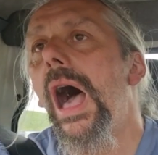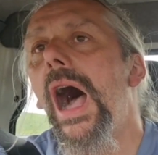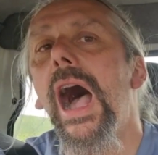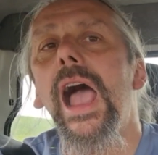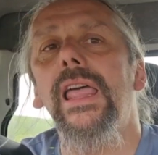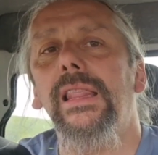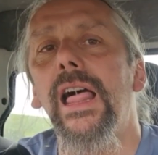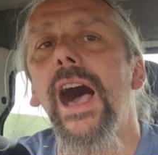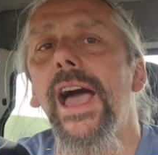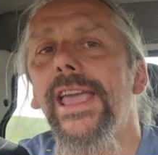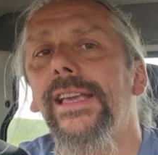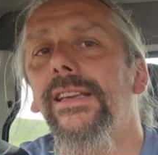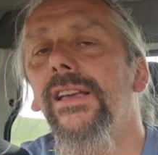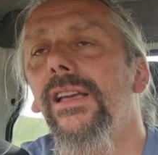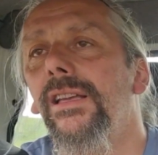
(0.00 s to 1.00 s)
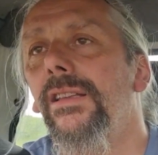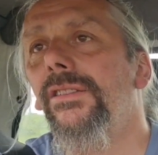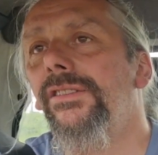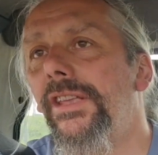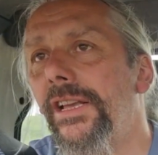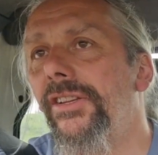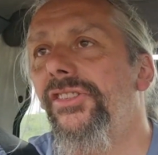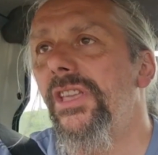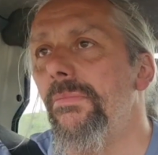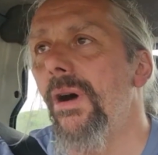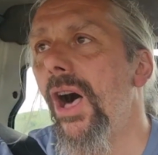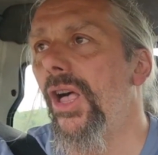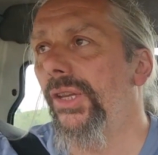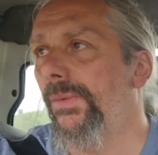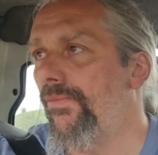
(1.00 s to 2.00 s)
I like 60
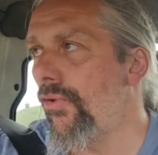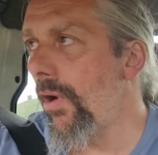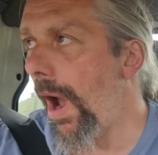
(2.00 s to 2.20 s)
miles per